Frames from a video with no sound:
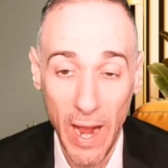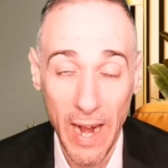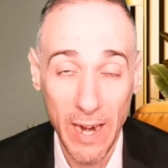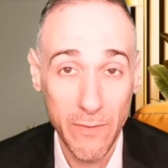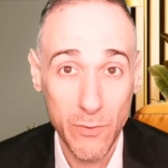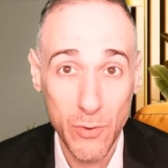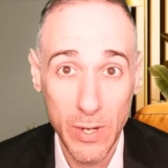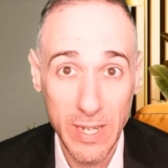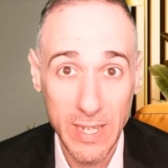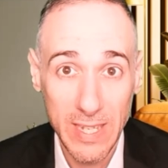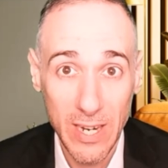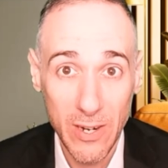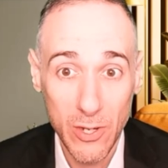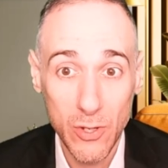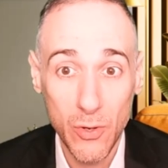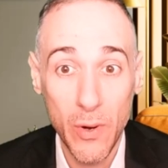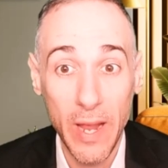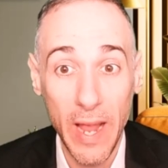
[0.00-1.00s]
out of trending
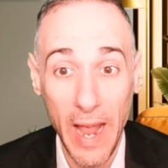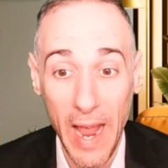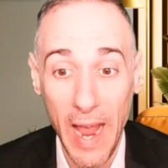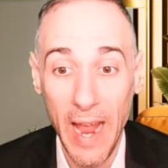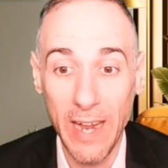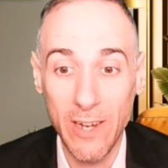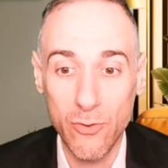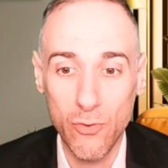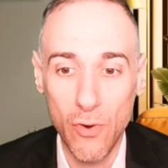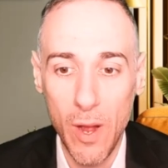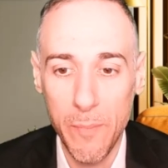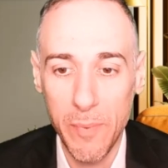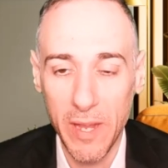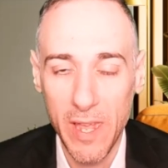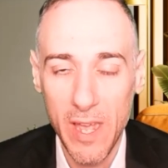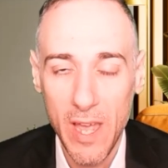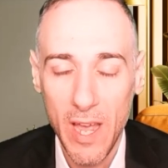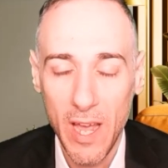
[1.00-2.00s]
territory and
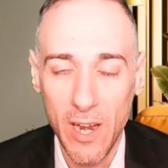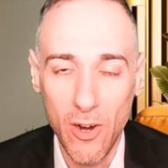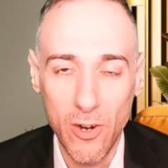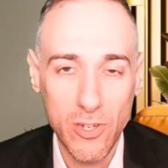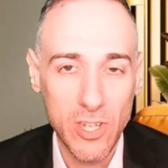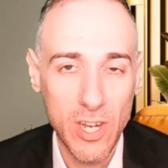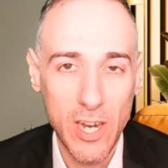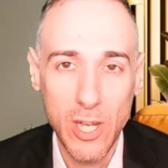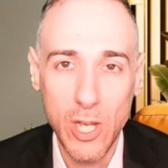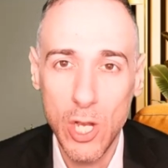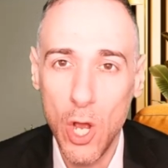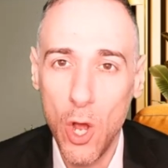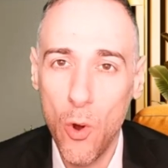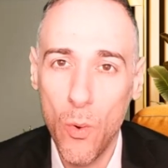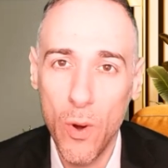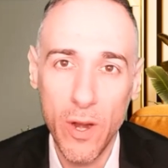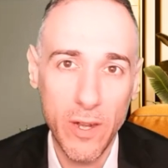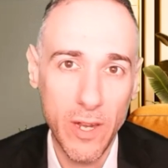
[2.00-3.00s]
dropping an RSI
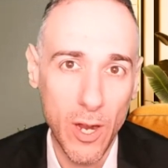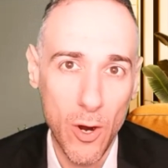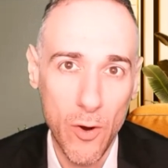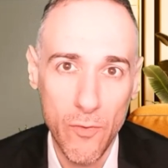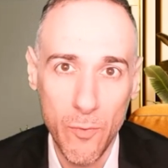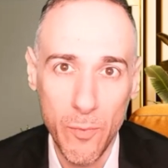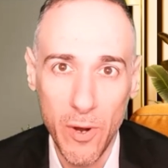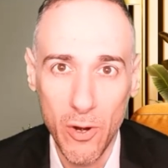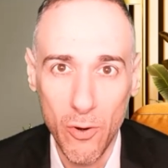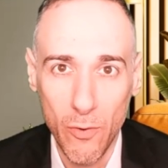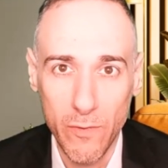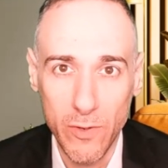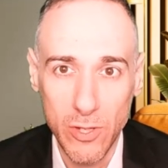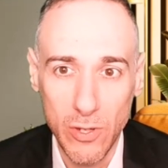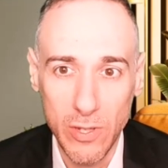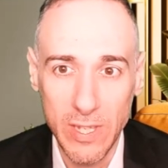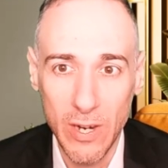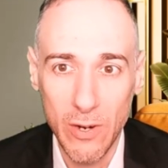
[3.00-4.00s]
nowhere near overbought or
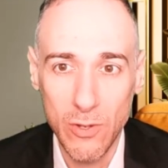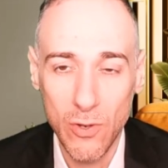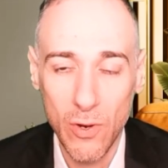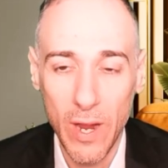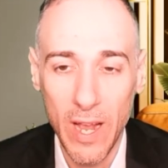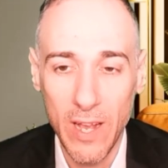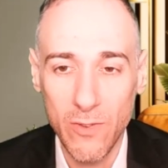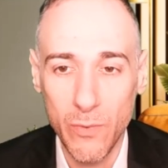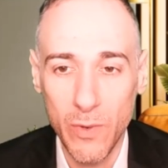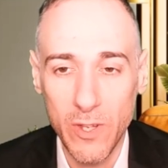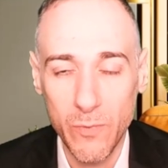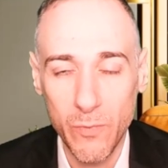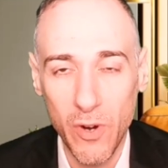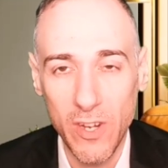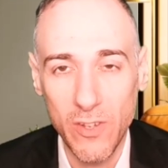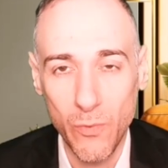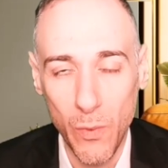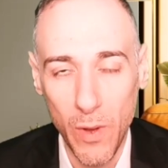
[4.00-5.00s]
oversold territory as well as
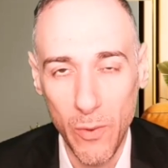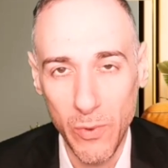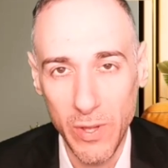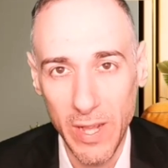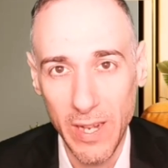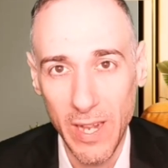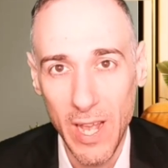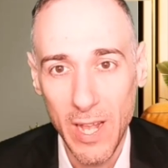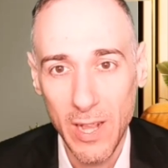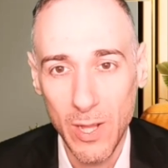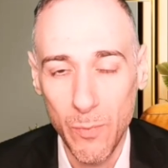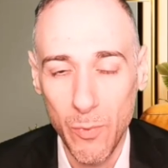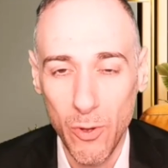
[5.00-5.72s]
price well within the